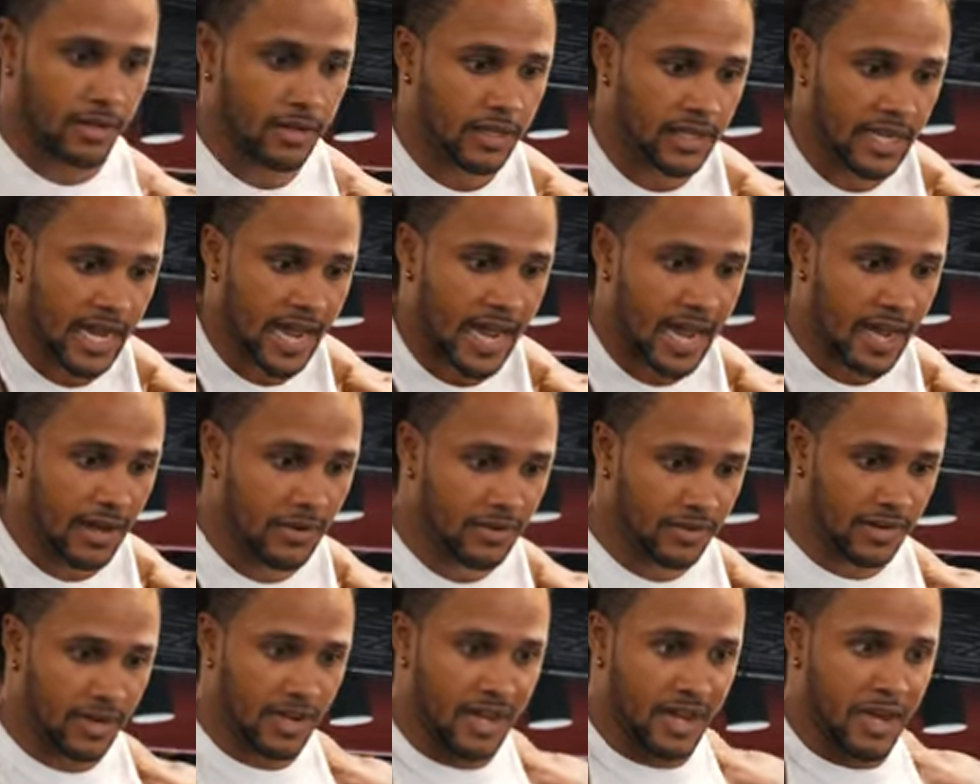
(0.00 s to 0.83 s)
down,
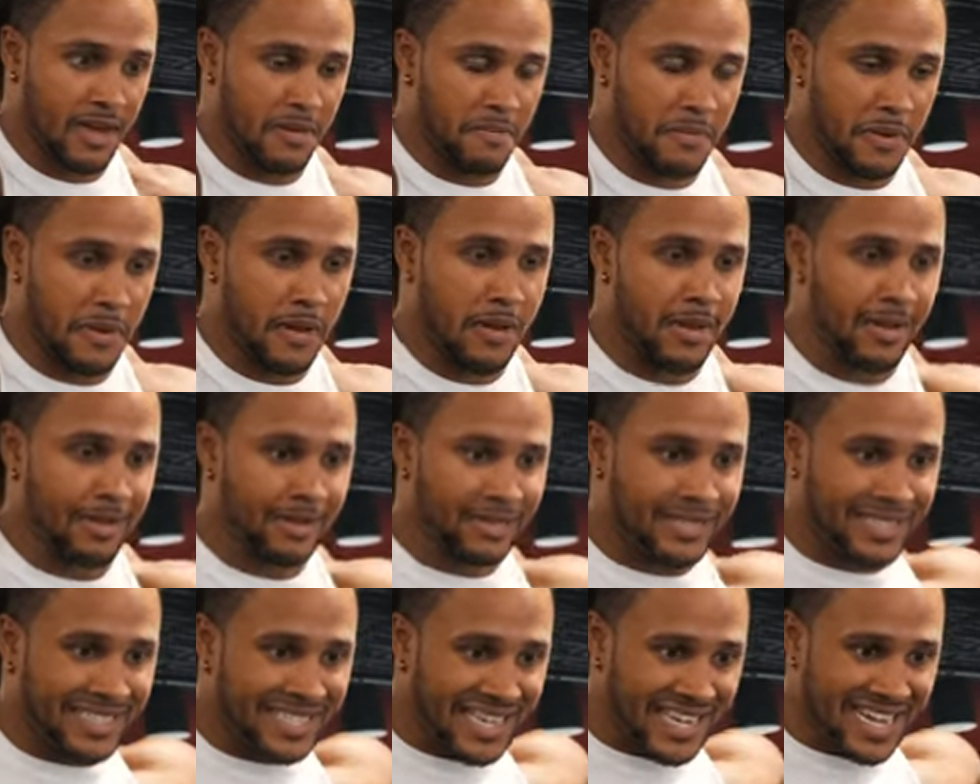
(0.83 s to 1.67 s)

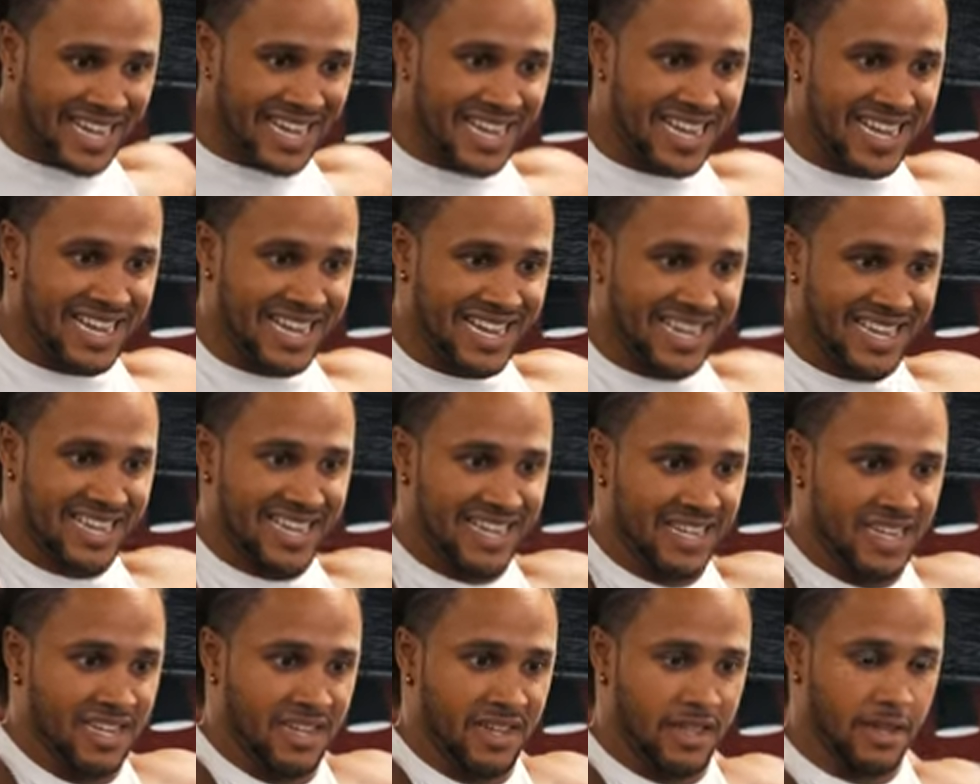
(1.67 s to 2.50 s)
up, T,
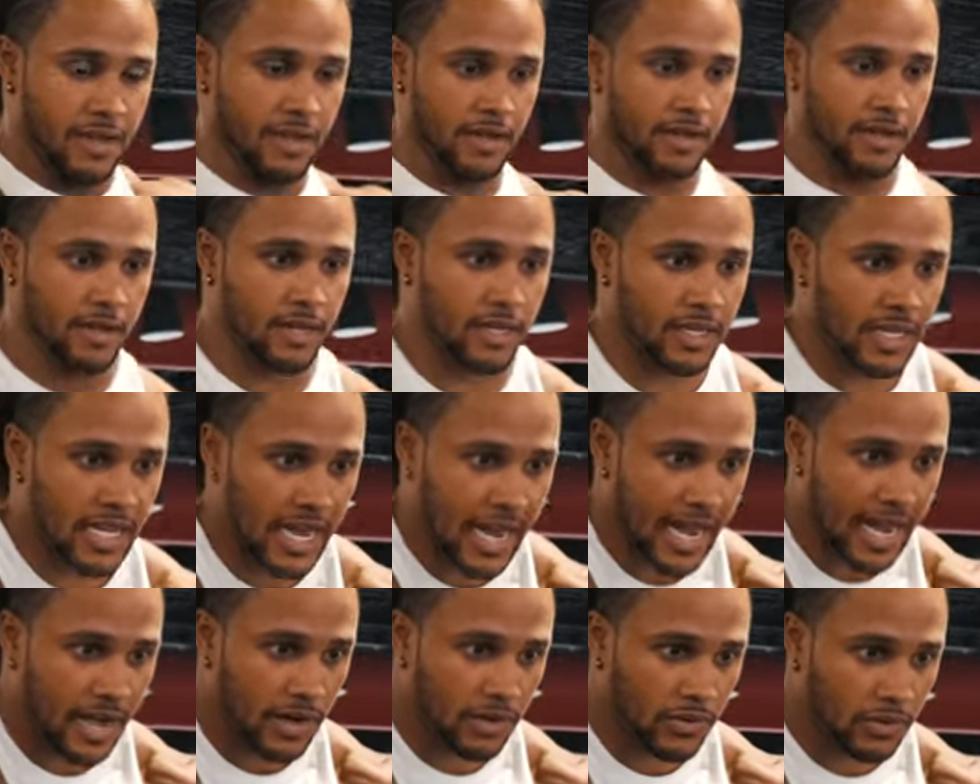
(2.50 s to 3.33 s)

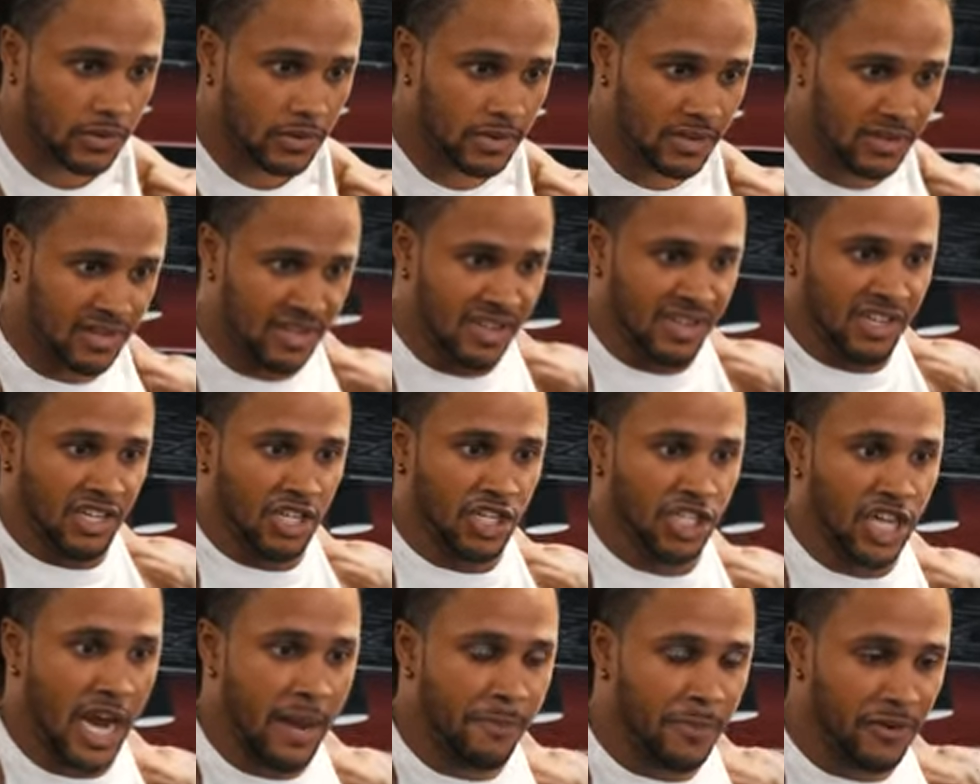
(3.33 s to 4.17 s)
down,
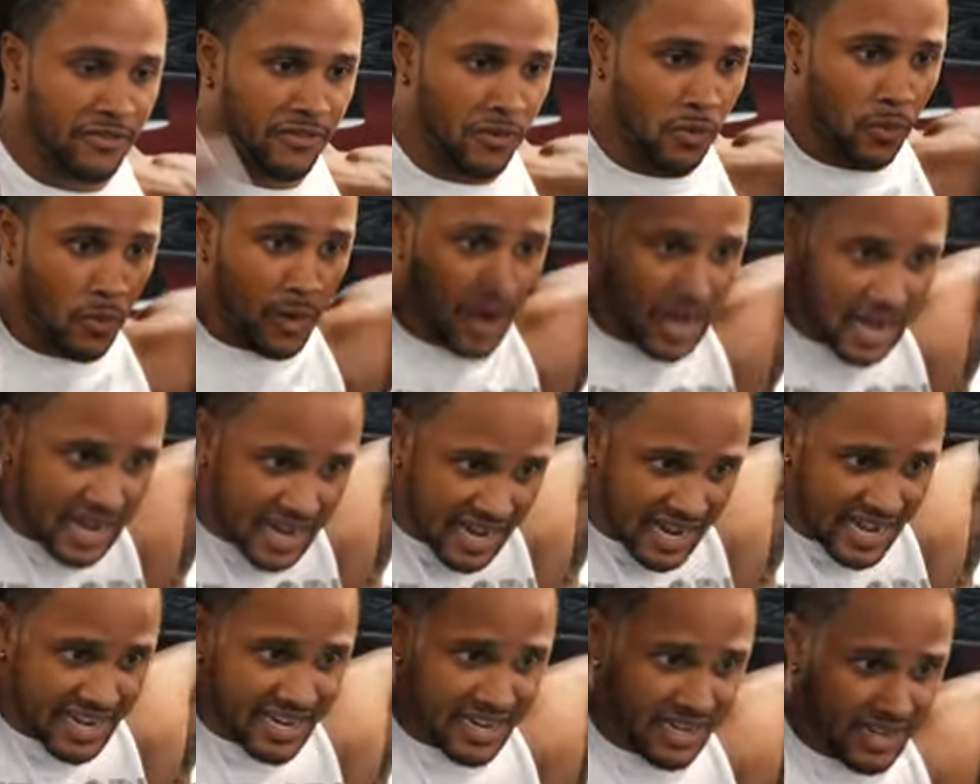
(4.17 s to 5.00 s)
shape of a
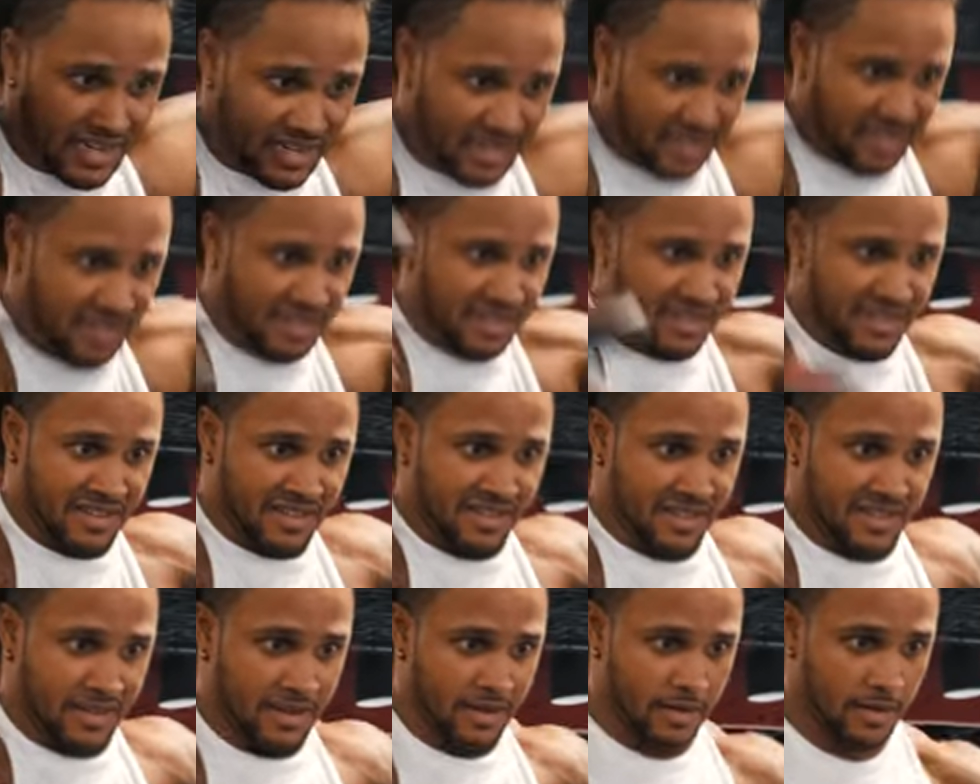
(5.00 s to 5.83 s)

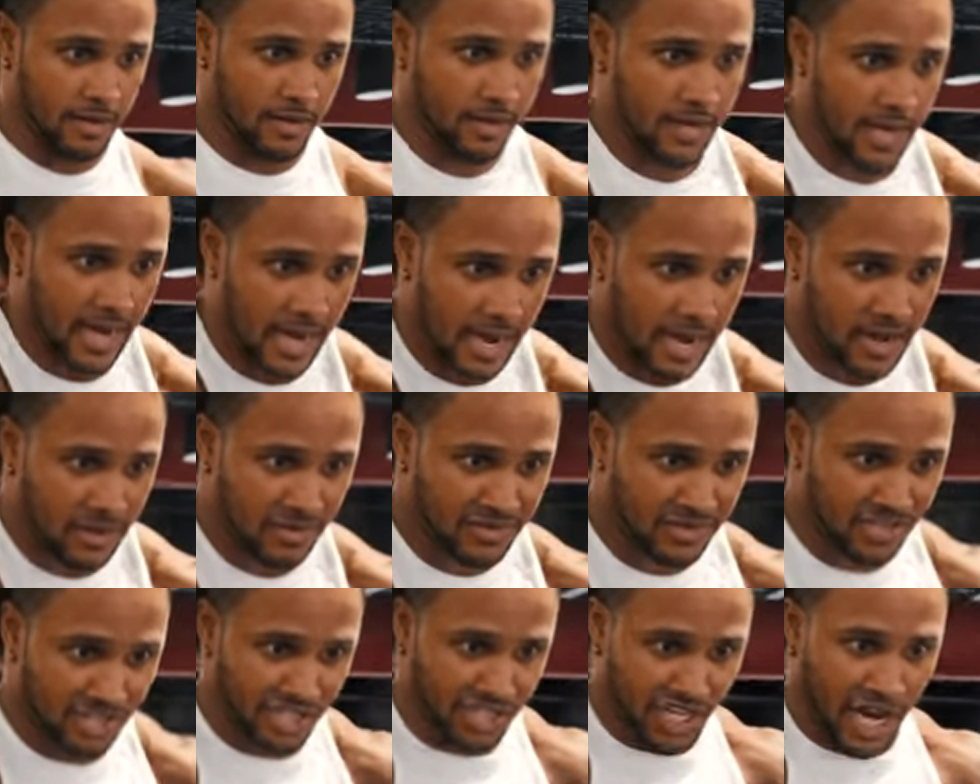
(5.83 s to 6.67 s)
Y, down,
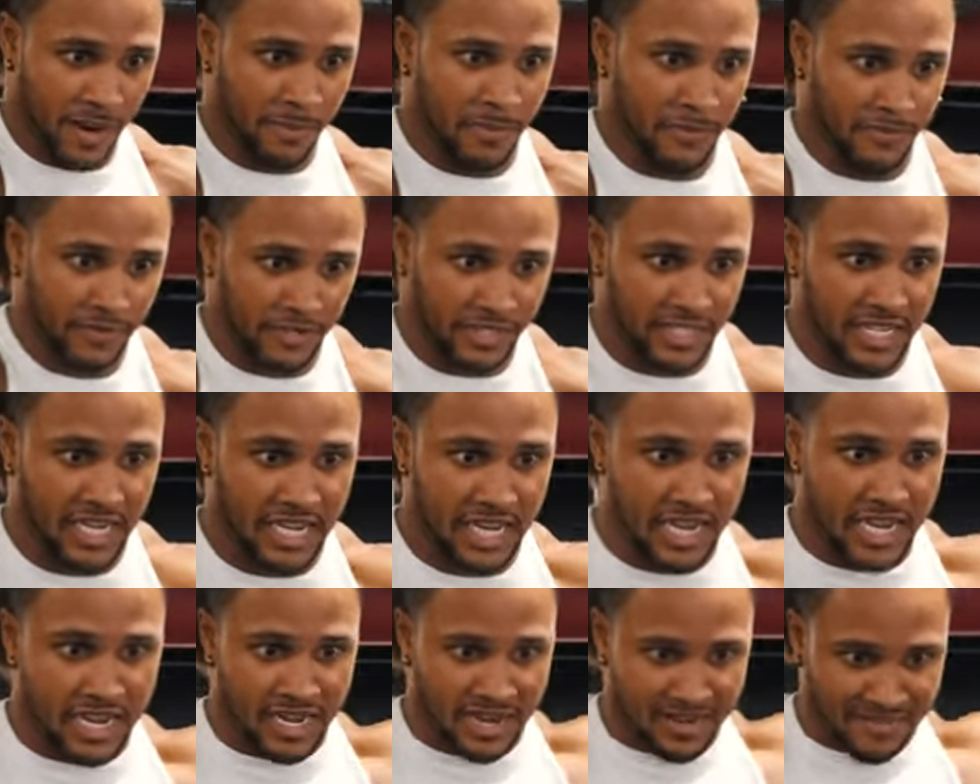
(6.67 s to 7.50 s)
shape of a
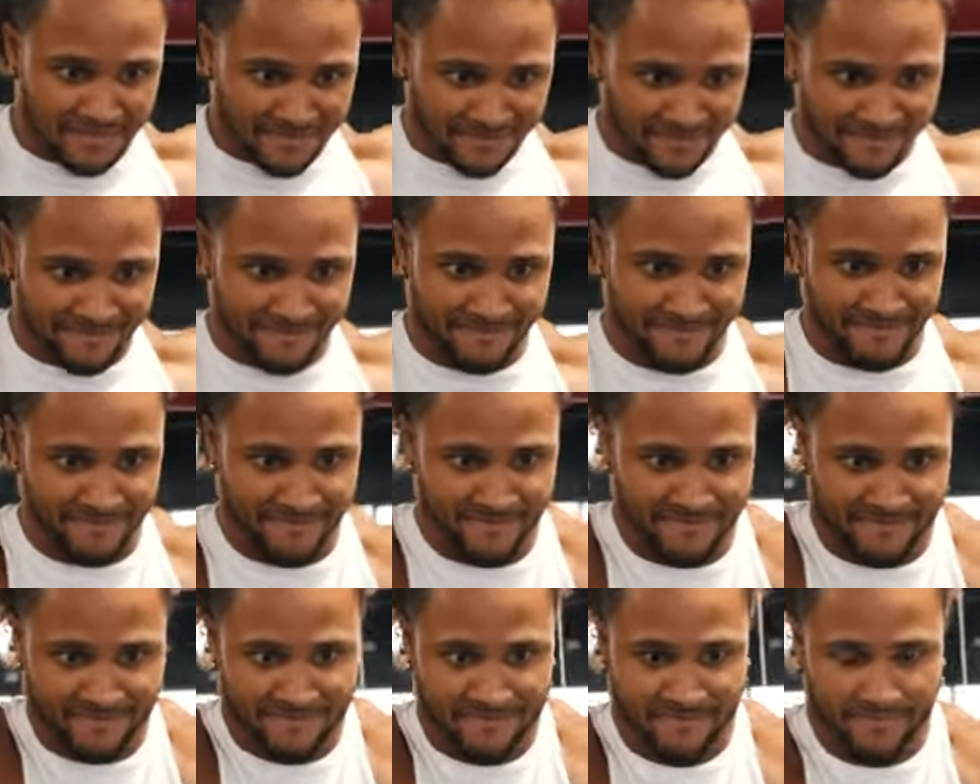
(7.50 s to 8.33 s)
T,
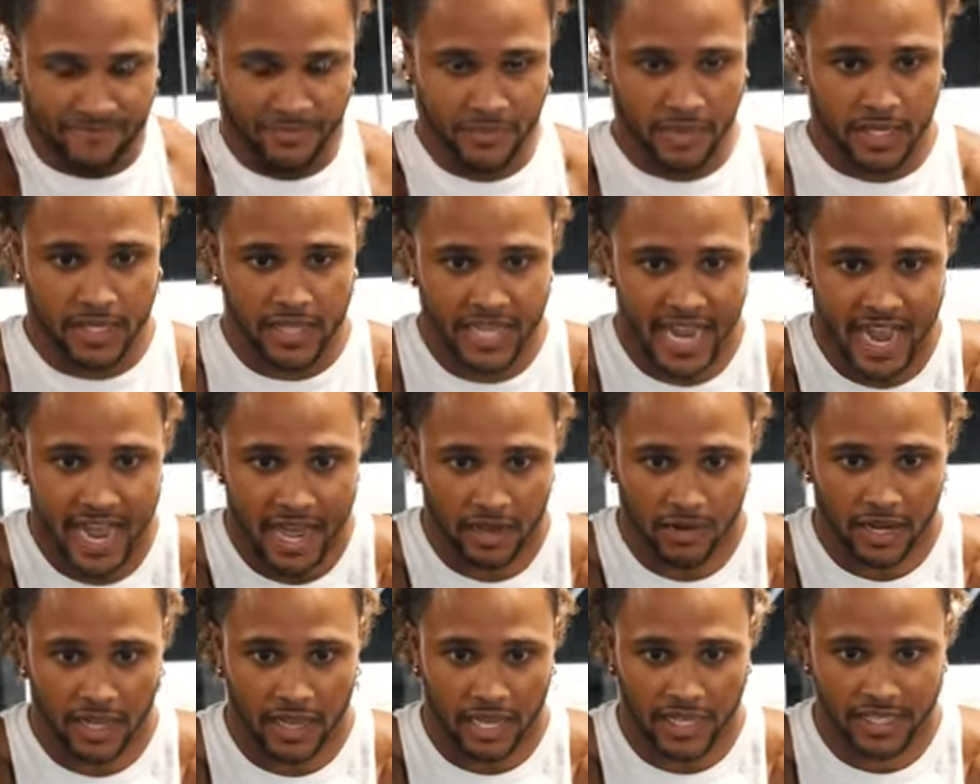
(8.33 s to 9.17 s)

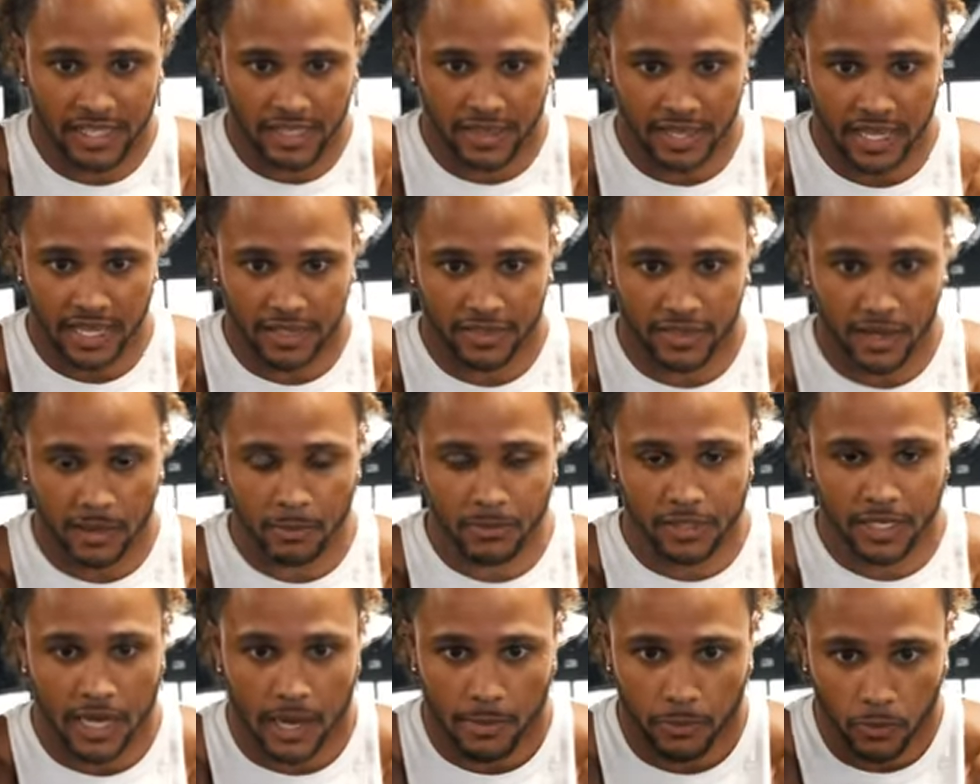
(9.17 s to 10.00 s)
down. I like to fake
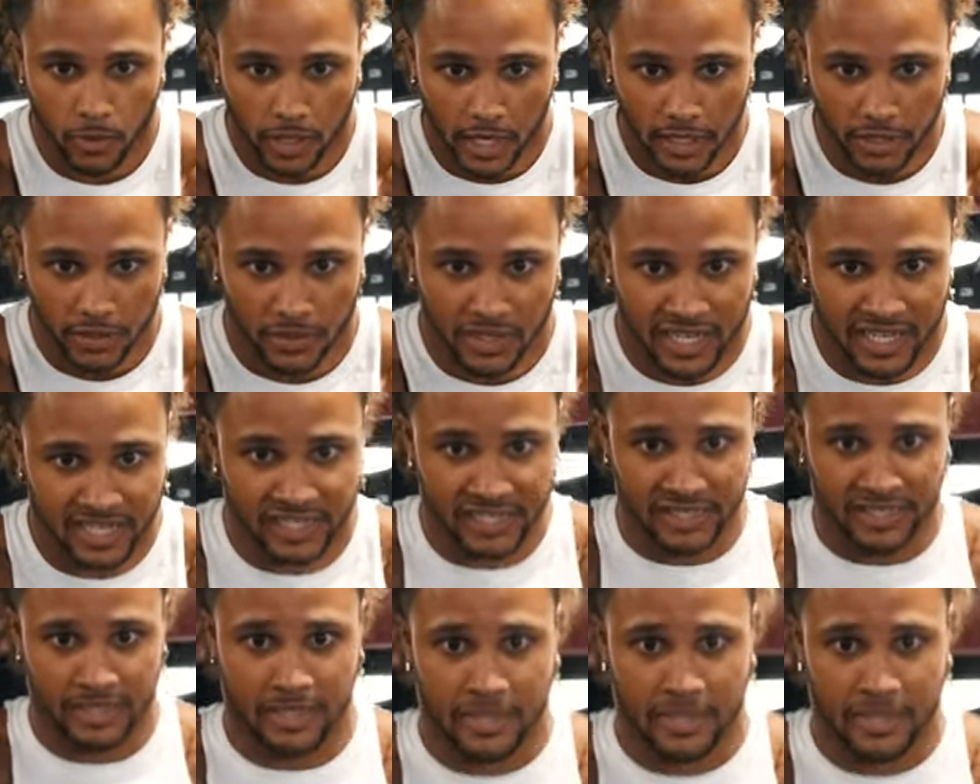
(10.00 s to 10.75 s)
thumbs up when I do this